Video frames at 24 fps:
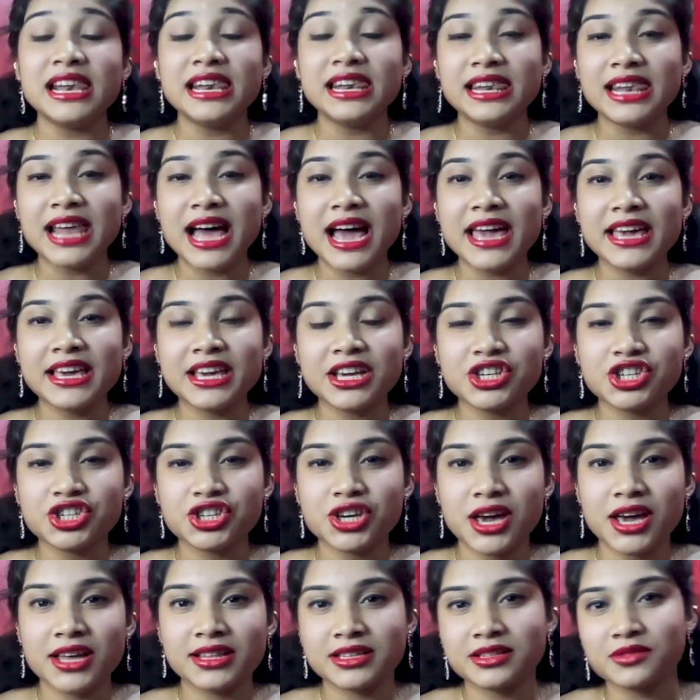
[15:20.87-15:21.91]
Like and
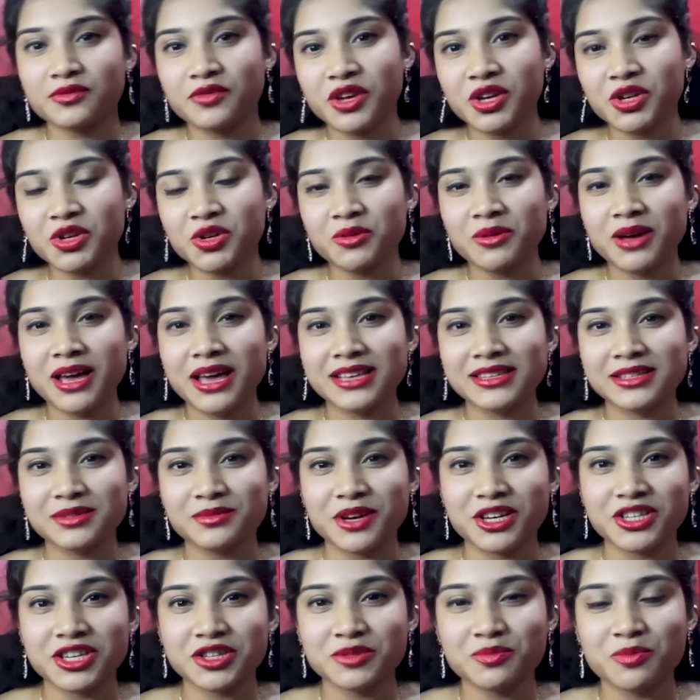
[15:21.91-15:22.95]
share this video as
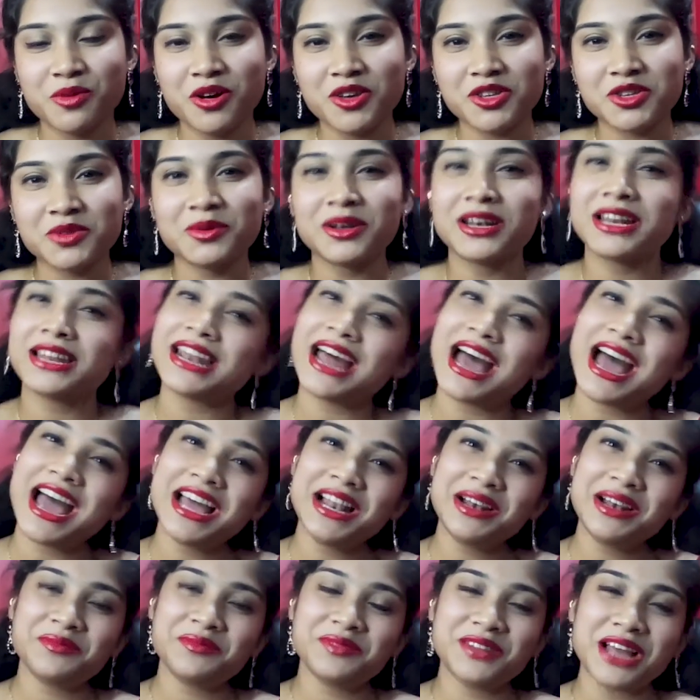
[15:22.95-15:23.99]
much as possible, and
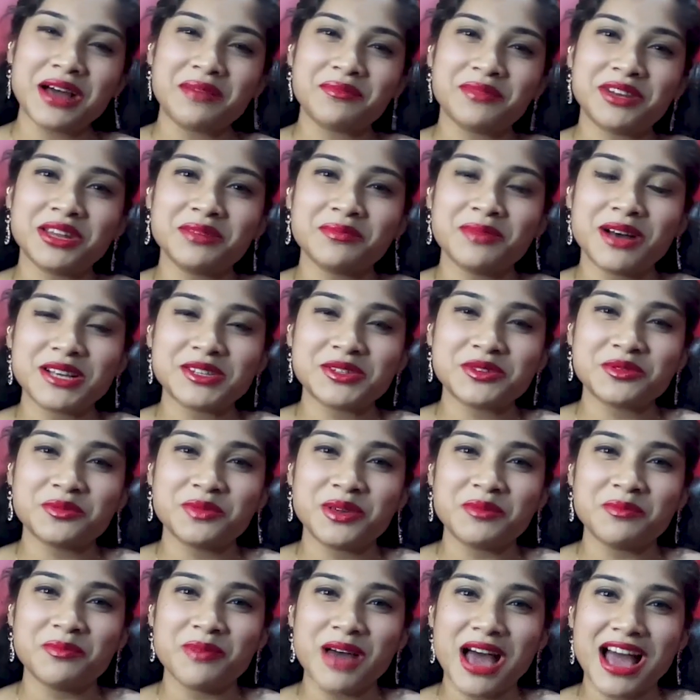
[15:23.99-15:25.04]
Damini Basu, will
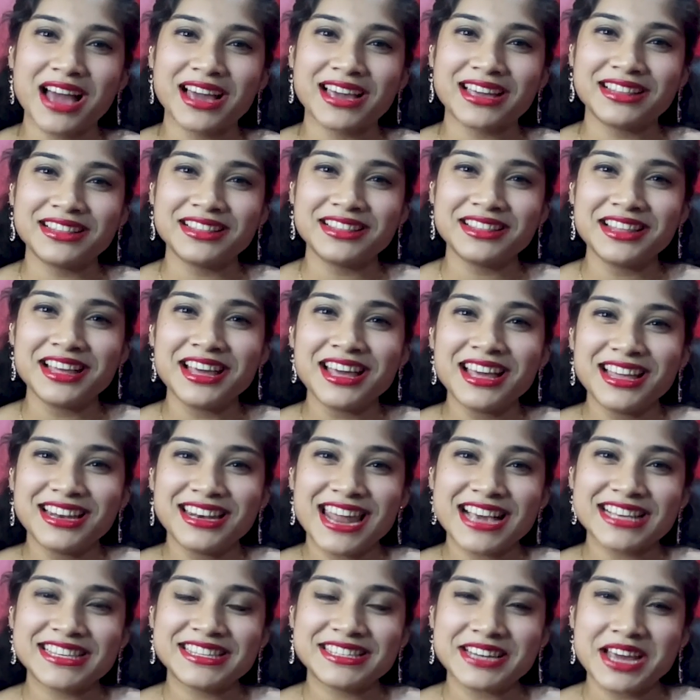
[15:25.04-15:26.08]
be back in
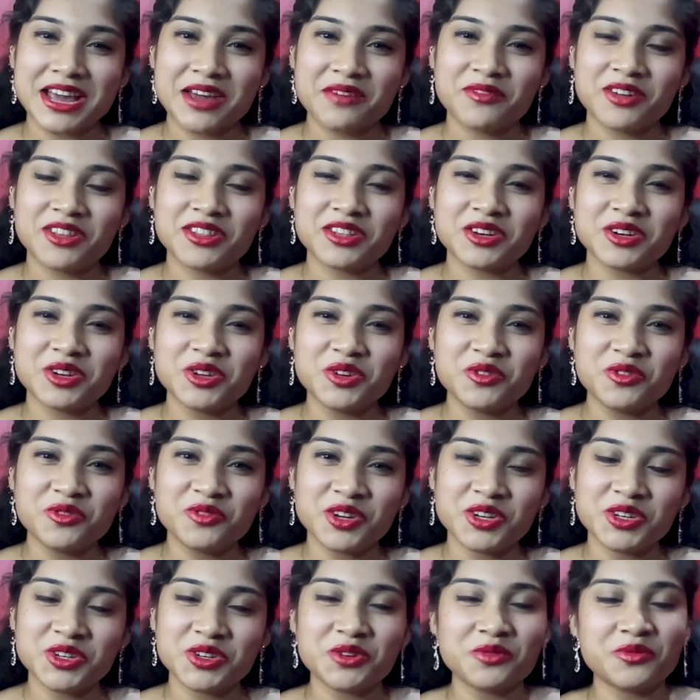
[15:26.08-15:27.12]
next time with a new
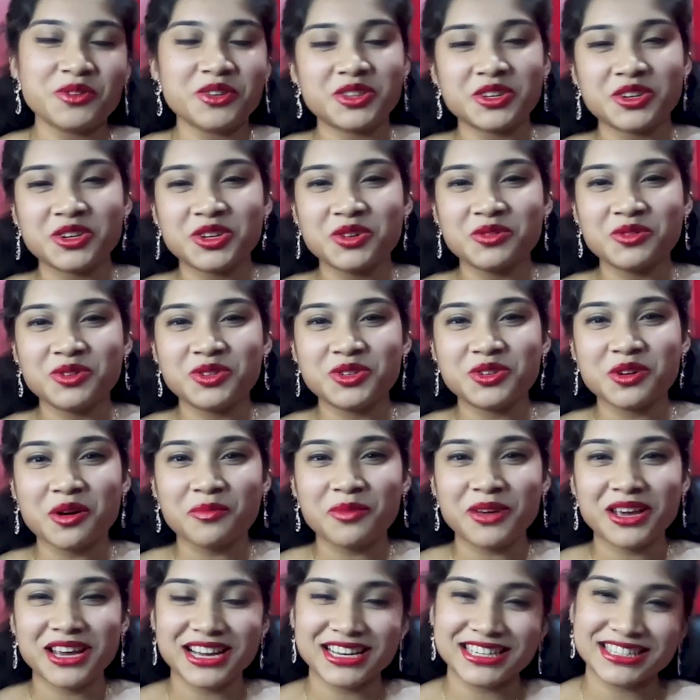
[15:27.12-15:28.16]
video, with a new
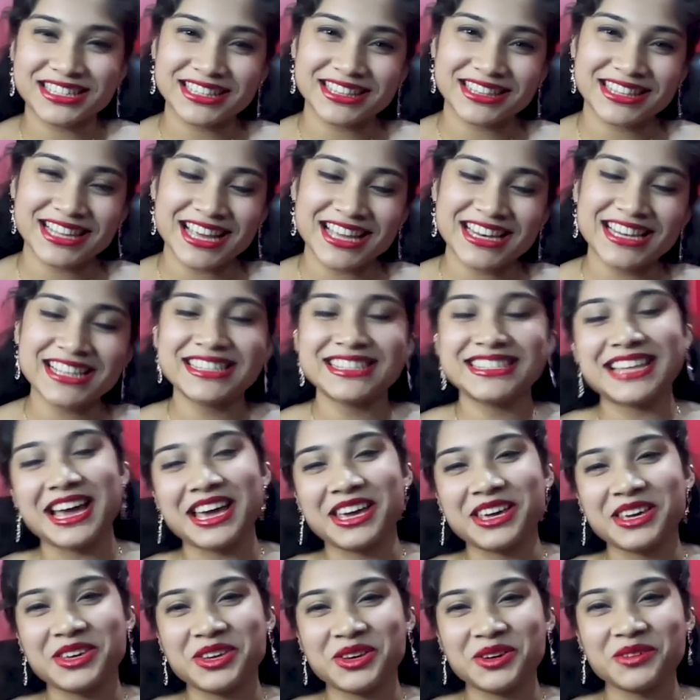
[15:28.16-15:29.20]
topic. Until then, it's
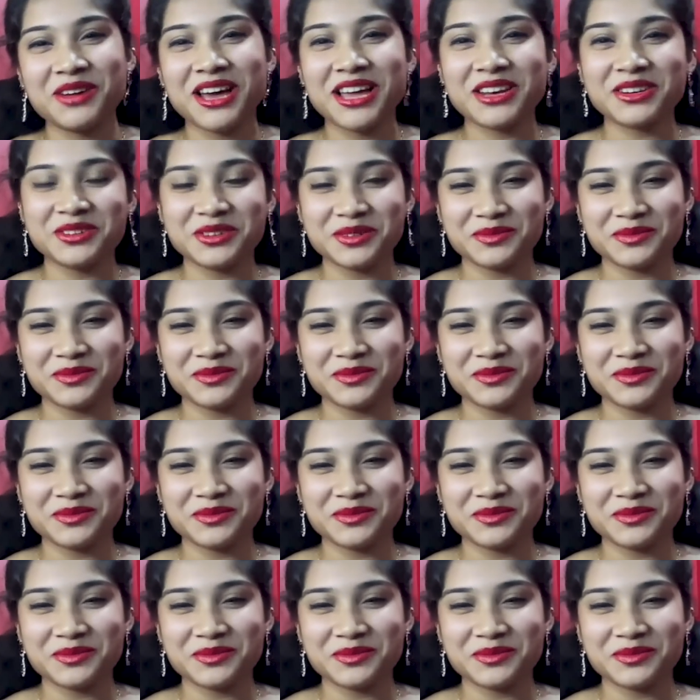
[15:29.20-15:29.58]
thank you and